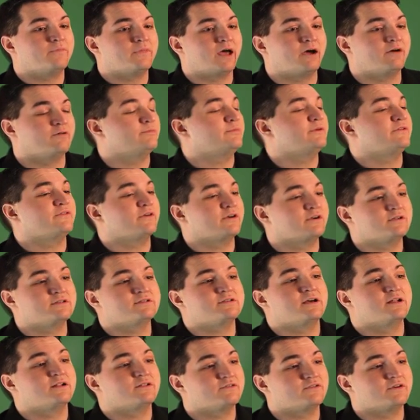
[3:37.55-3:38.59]
I would be very
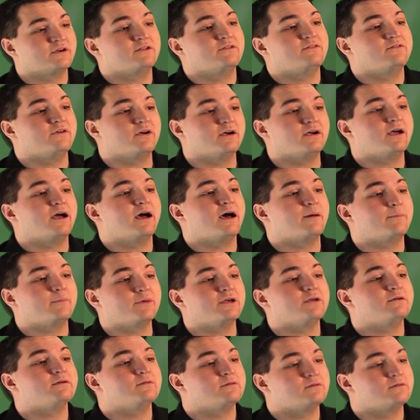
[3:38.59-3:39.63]
satisfied and very happy.